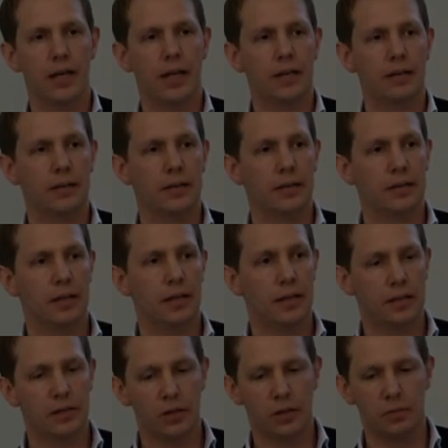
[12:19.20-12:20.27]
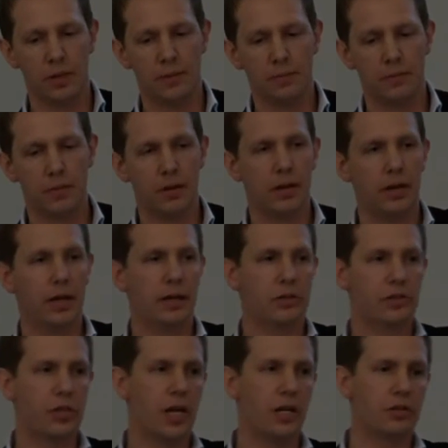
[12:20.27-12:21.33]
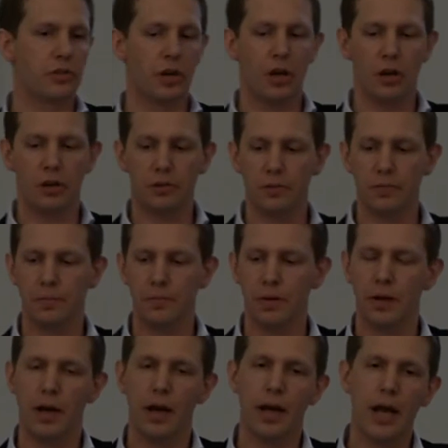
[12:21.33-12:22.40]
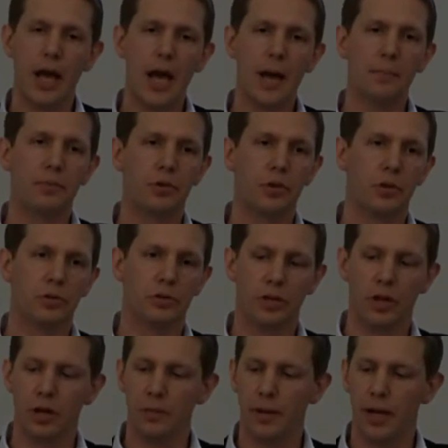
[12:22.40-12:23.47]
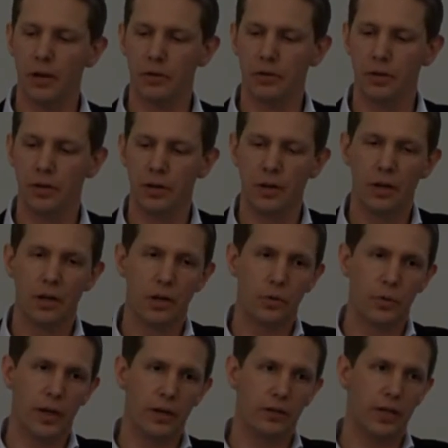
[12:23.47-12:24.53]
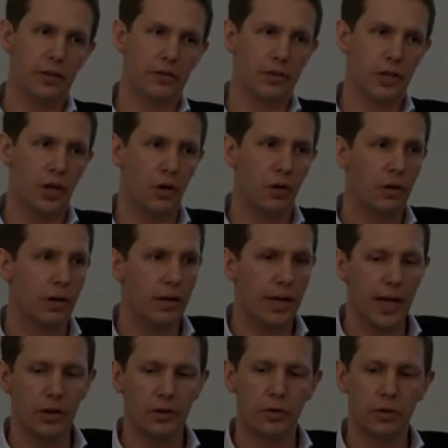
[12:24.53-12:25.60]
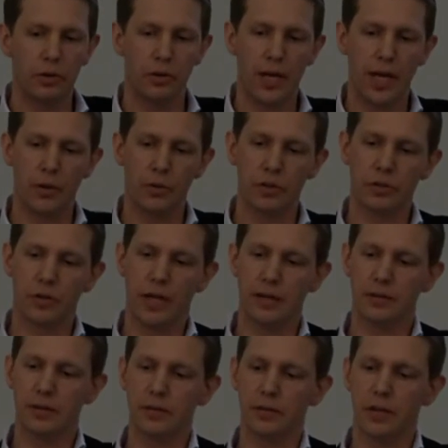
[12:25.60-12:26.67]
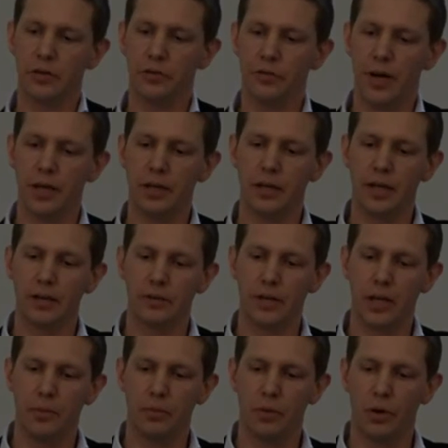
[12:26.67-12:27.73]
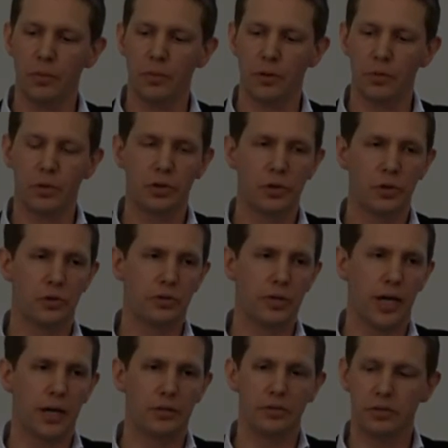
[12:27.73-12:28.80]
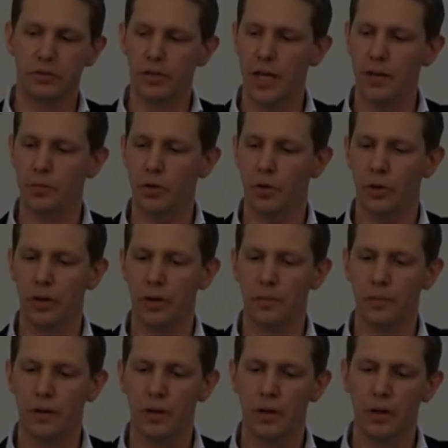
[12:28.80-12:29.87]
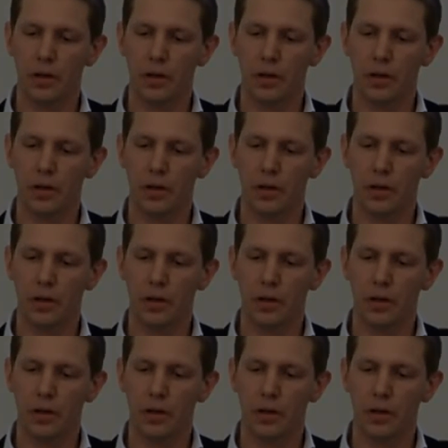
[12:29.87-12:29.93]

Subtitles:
And he told me, it has changed a lot. An absolute turnabout. 20 years ago, language classes and the fight against unemployment were two sides of the same coin.